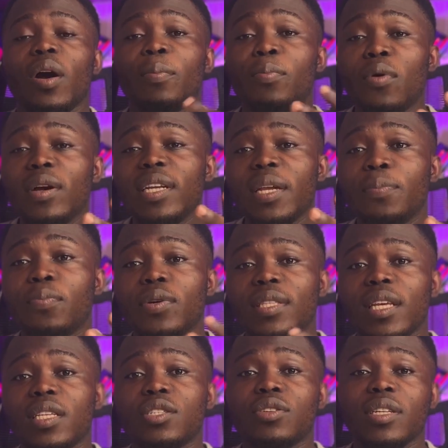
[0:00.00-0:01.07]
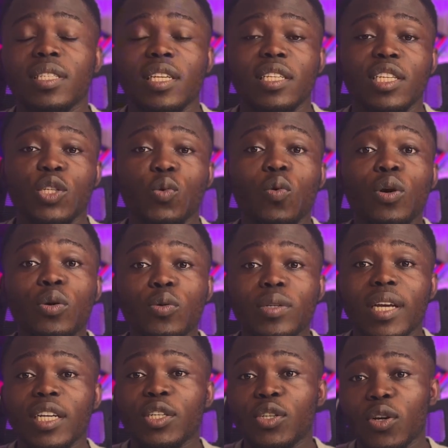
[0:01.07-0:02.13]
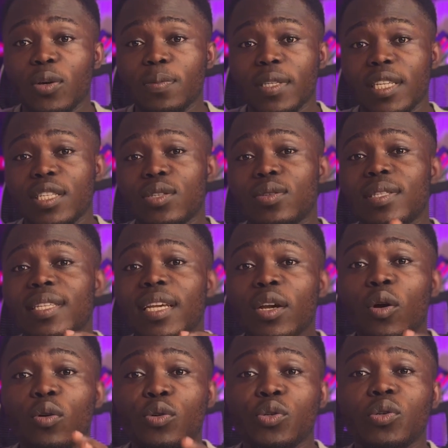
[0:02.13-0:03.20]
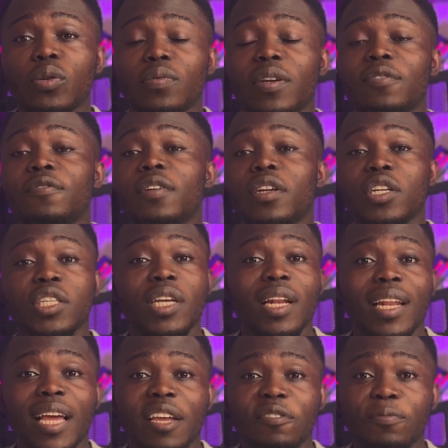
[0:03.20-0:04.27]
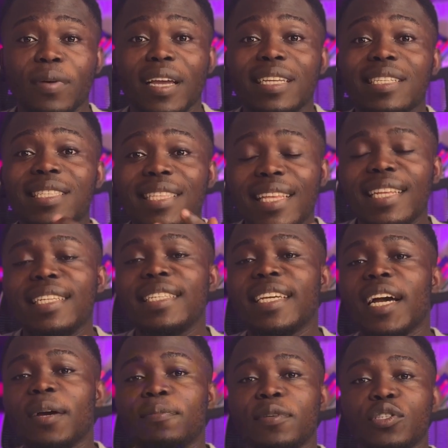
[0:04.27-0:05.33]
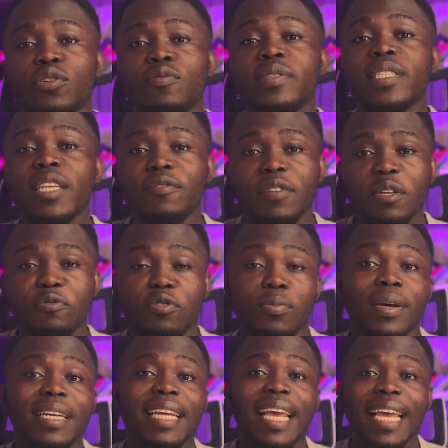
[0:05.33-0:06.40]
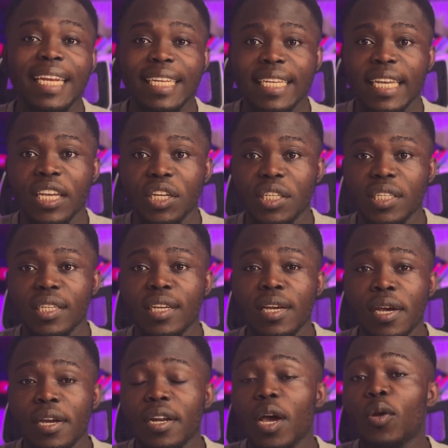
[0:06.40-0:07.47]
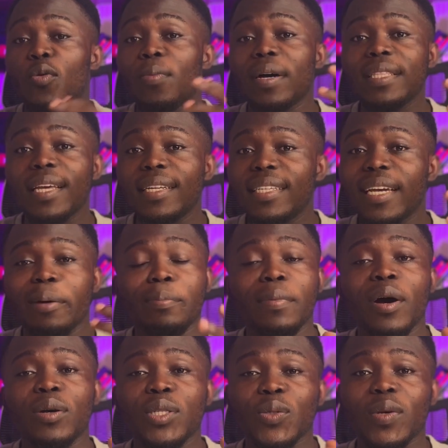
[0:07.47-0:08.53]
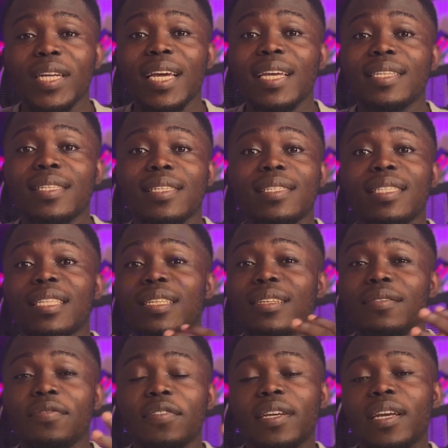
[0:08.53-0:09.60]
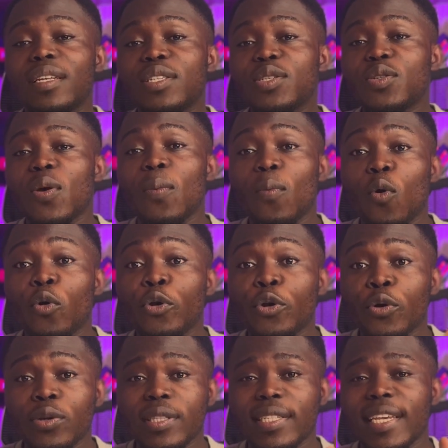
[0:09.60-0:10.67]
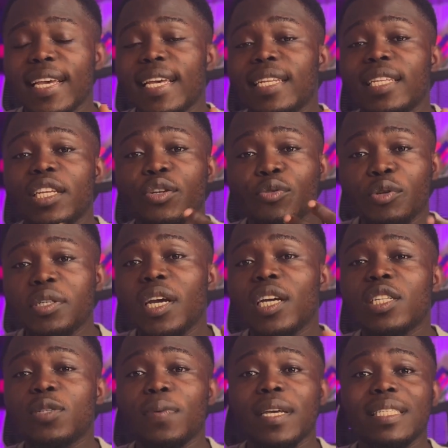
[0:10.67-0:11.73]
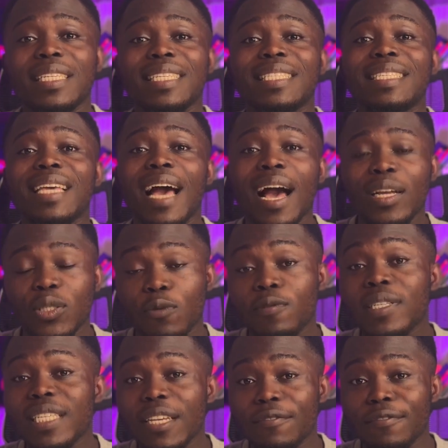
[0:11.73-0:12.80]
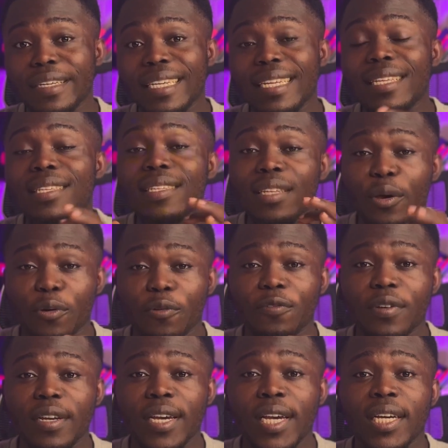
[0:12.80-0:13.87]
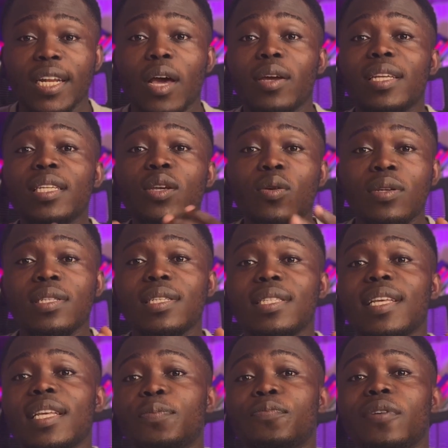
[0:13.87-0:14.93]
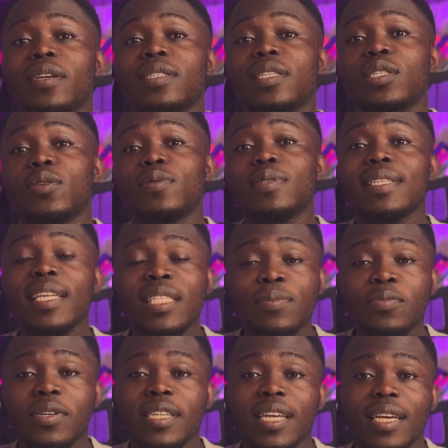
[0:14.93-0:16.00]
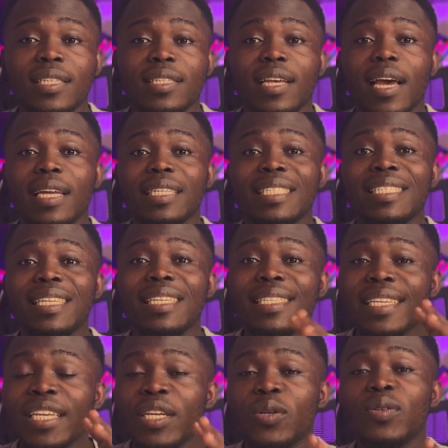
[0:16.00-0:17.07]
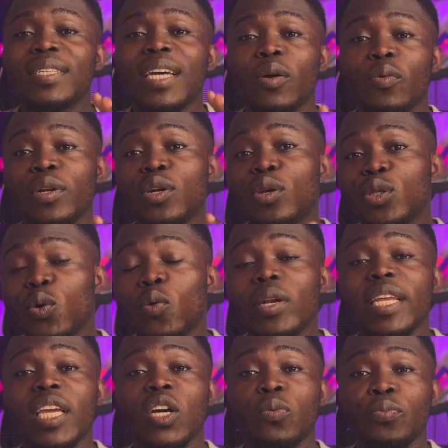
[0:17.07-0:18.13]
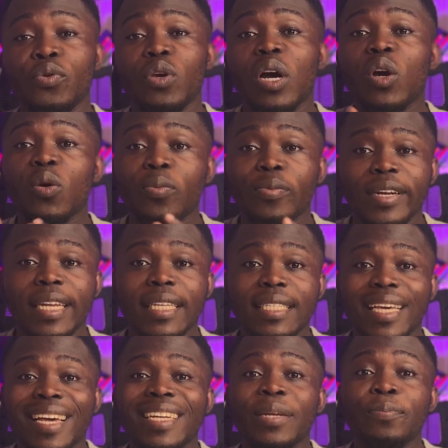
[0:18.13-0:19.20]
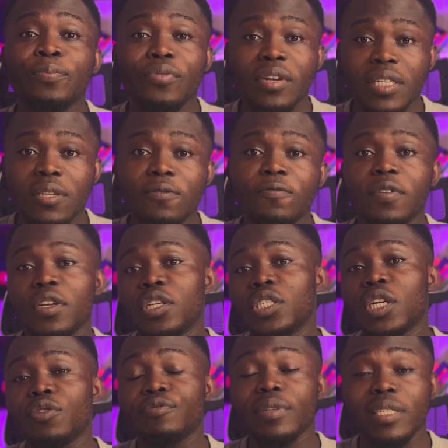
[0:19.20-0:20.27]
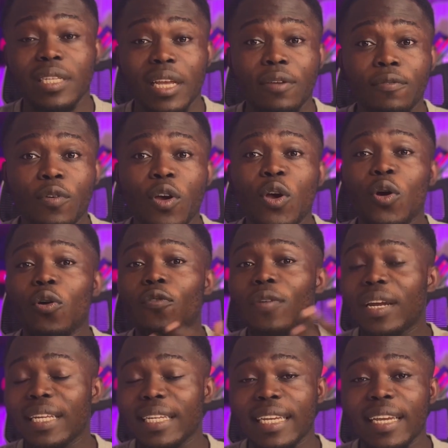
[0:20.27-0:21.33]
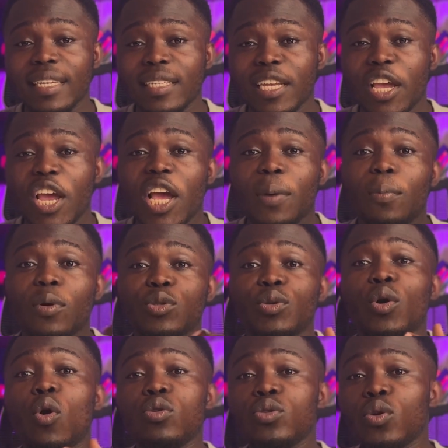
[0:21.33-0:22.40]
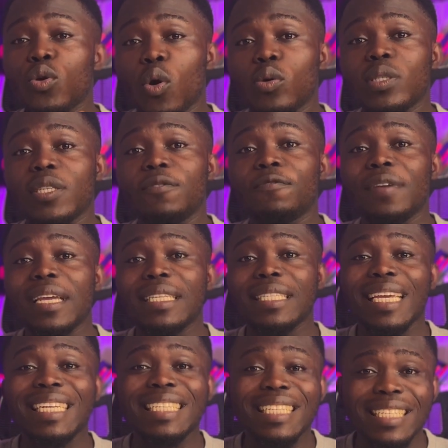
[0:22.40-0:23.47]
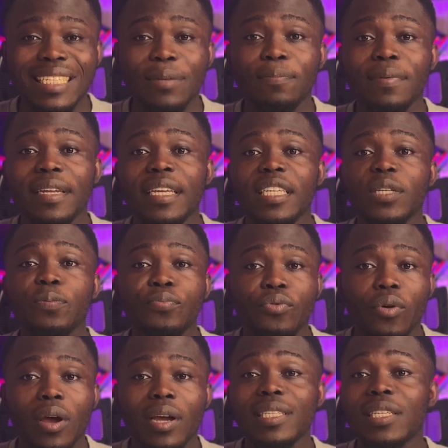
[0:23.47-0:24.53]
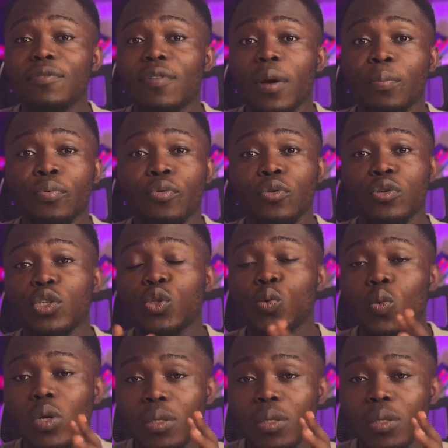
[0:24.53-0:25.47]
among the important strategies one could adopt is to take control of their financial life by instilling the habit of saving from an early age. Now, no matter the amount, whether it's a significant sum or not, the crucial aspect is the act of saving itself. Now, this consistent practice of setting money aside is a skill that will not only help you accumulate an impressive financial reserve over the years, but will also cultivate a disciplined, proactive approach towards